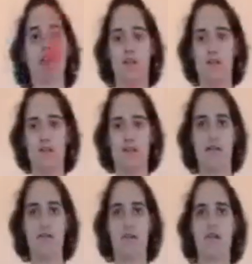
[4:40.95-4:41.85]
And that
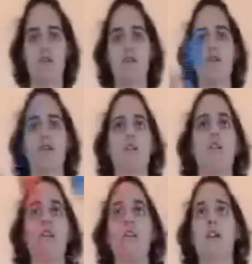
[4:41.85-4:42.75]
way,
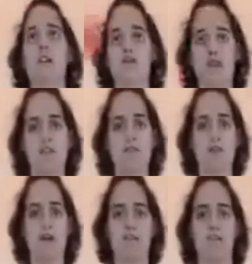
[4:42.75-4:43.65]
it makes me
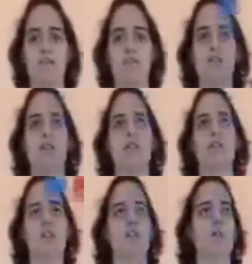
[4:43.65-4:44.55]
practice
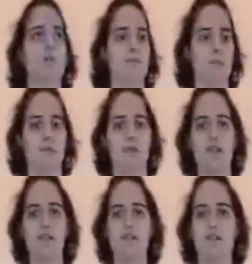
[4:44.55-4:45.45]
both
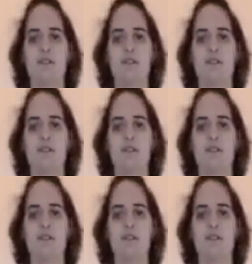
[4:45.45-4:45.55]
hands.